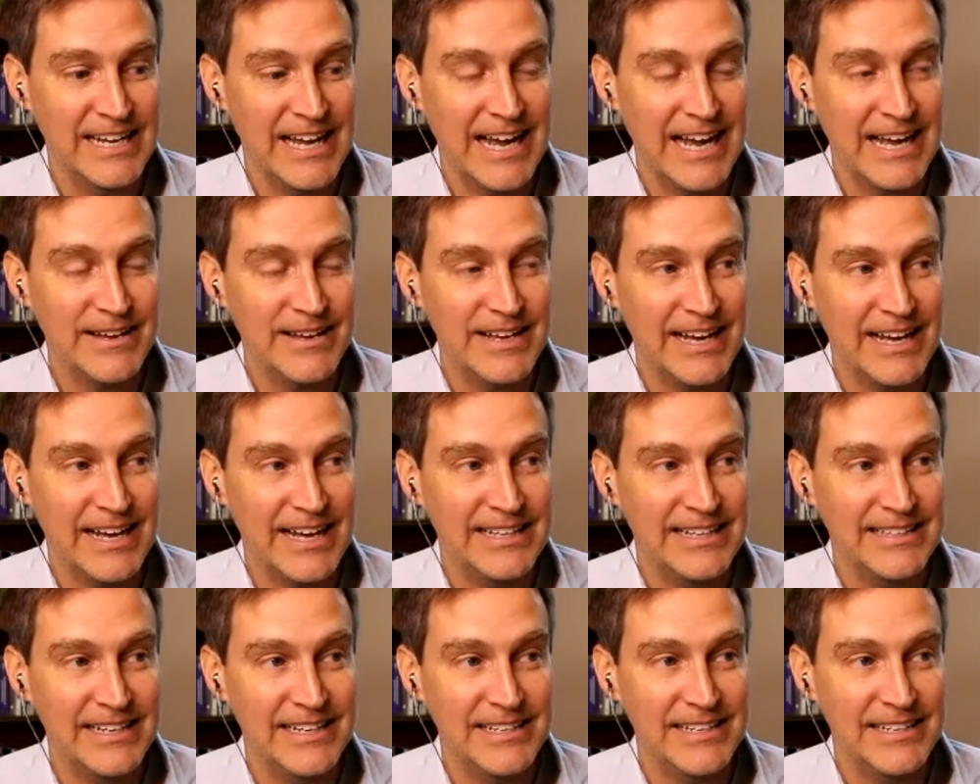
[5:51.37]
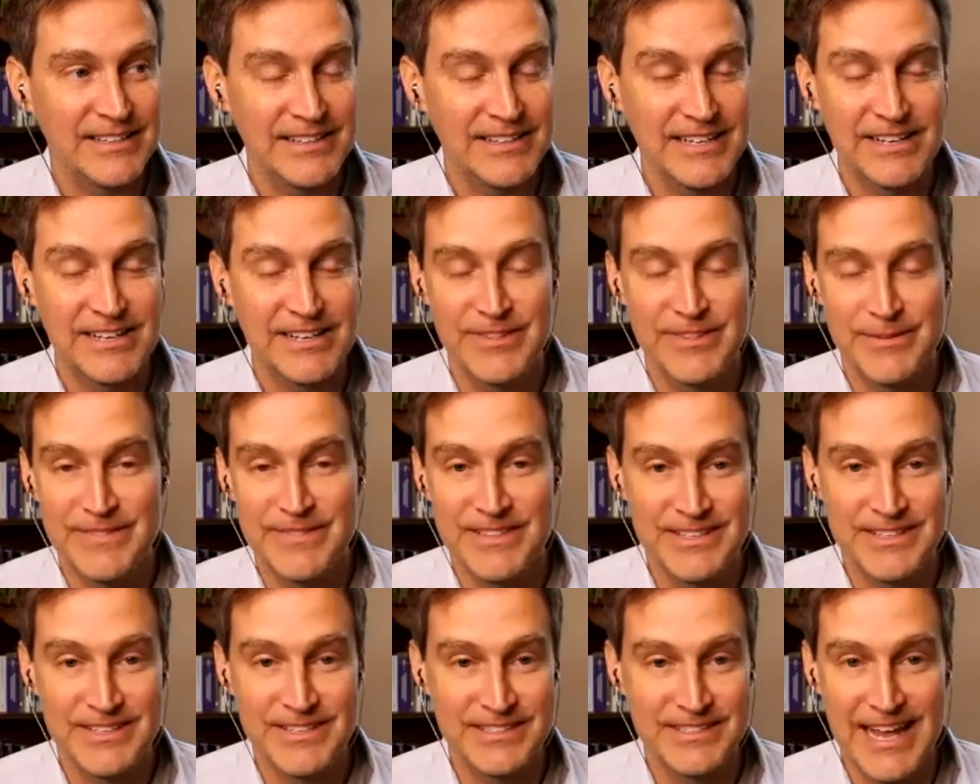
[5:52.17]
I, I tend to think of them
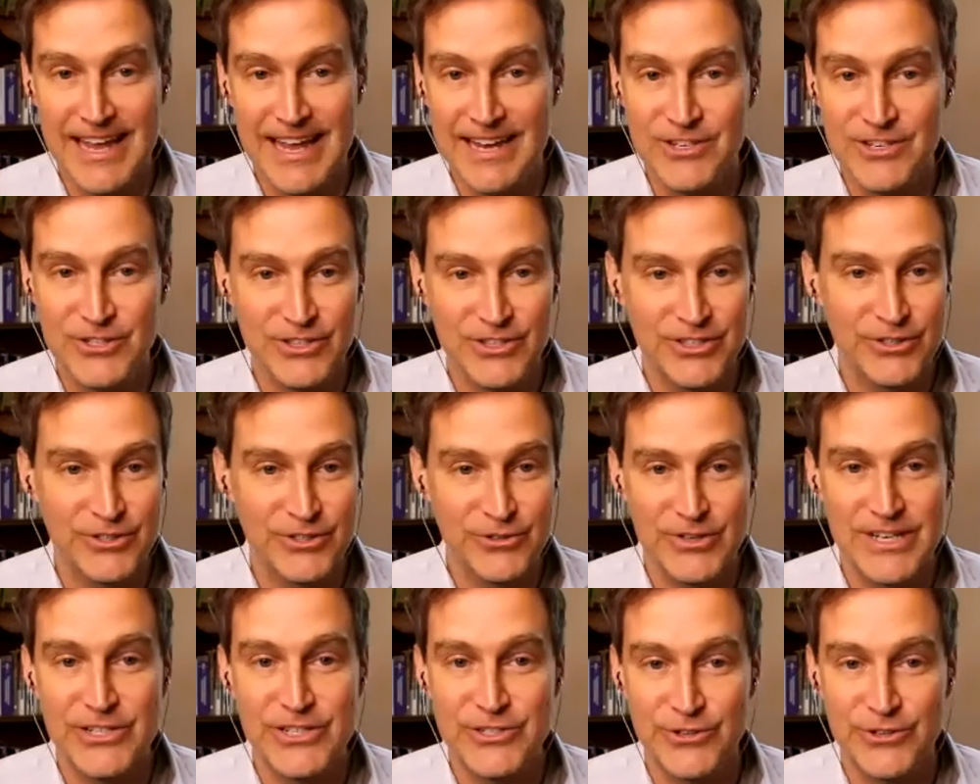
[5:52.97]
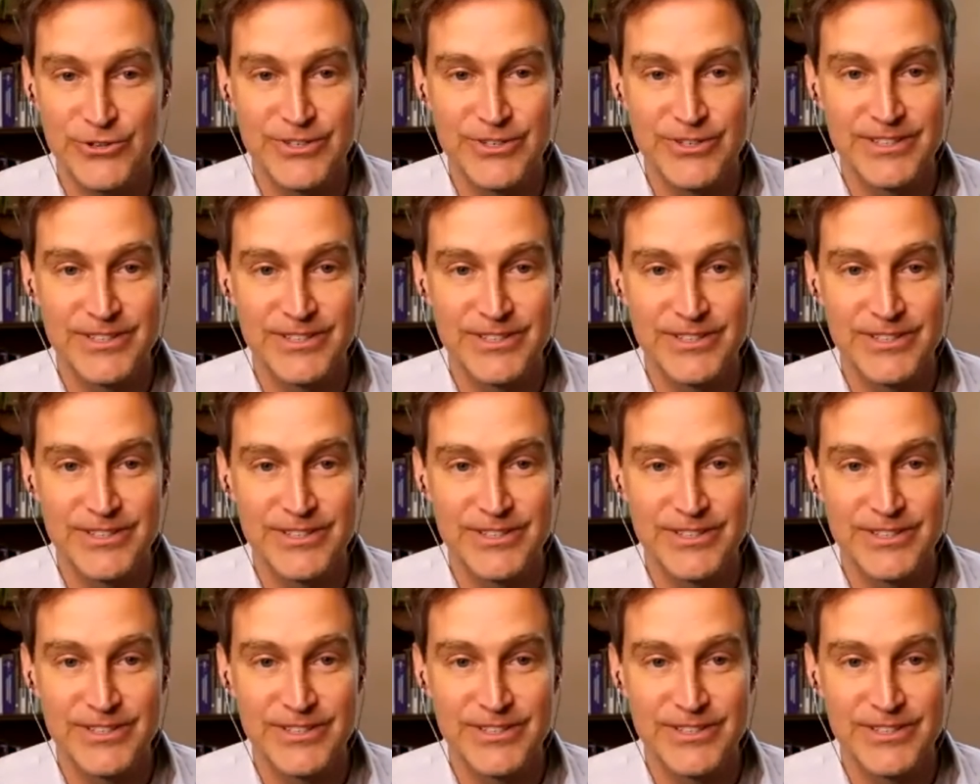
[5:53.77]
these ancient creatures.